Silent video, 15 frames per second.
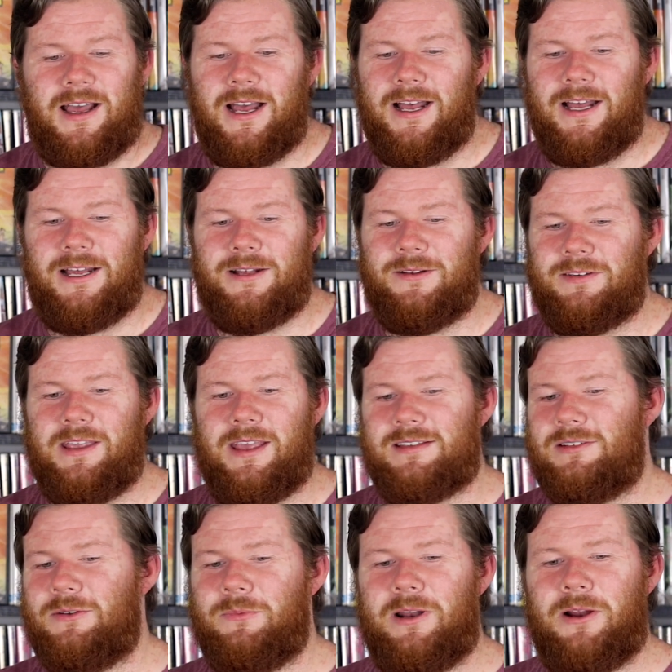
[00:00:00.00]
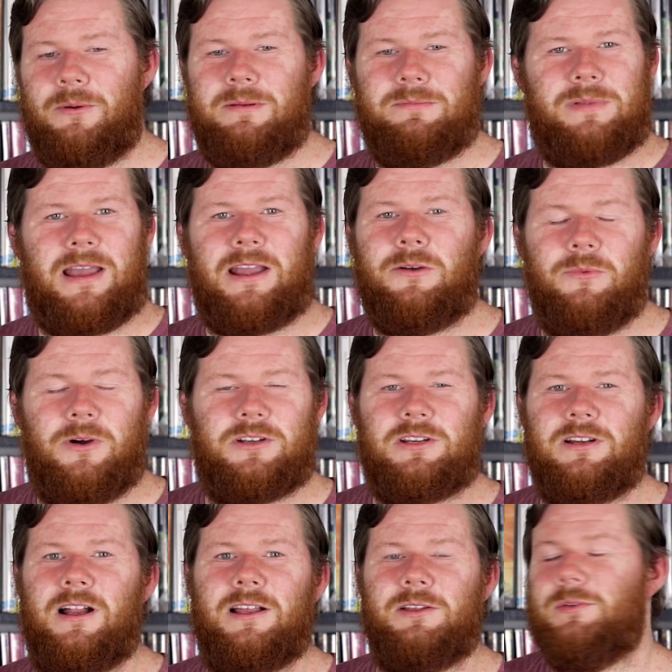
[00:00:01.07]
Uh, yeah, so when I went back and watched
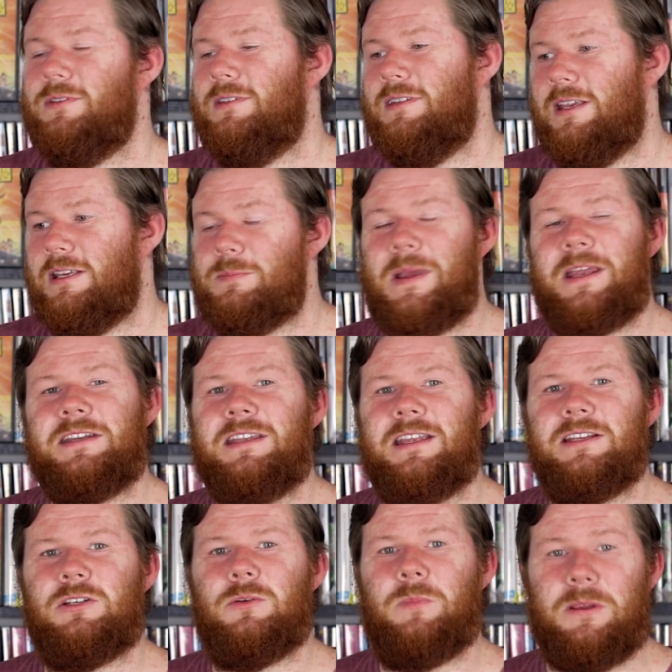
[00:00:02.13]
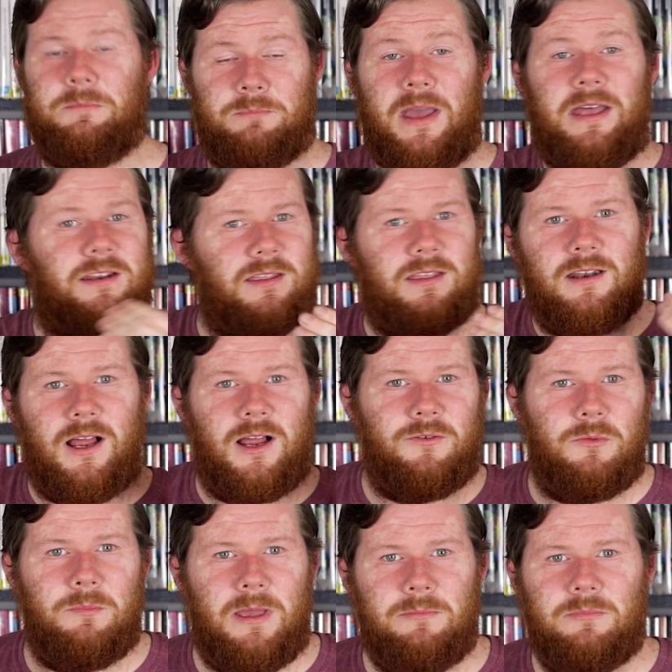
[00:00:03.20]
it, I was expecting it to be better than I
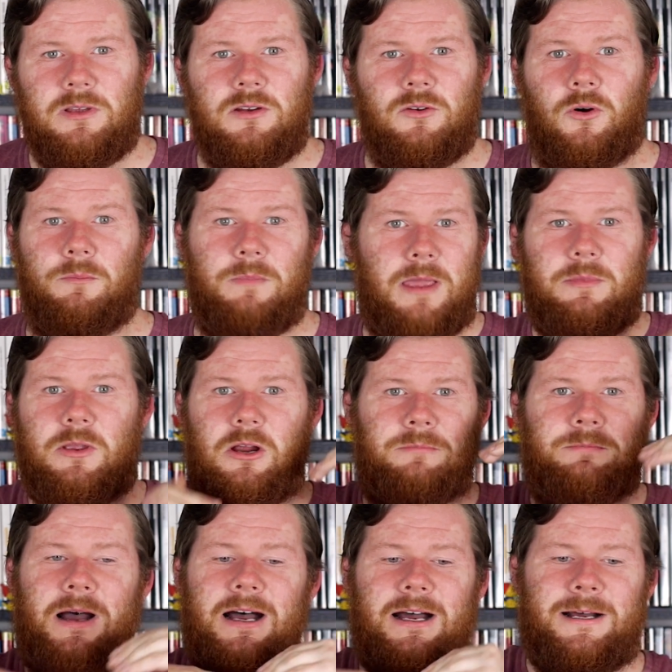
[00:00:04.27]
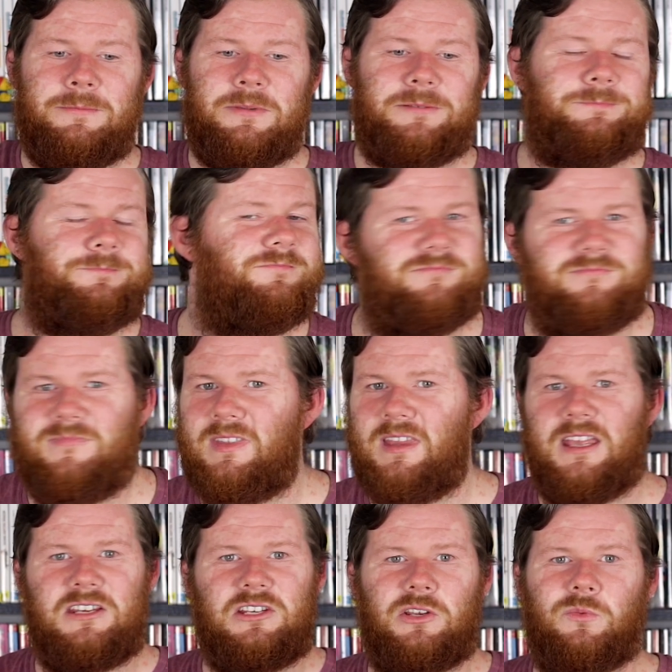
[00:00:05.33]
remembered, or maybe on par, but
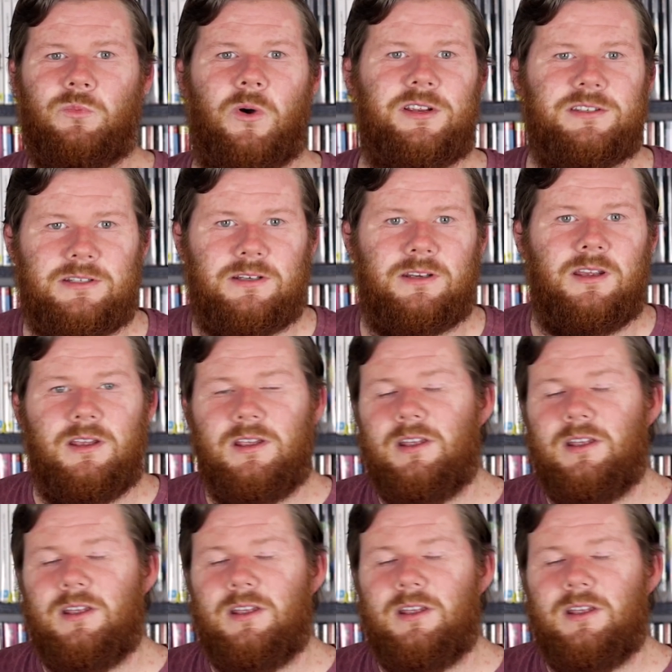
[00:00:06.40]
it just wasn't.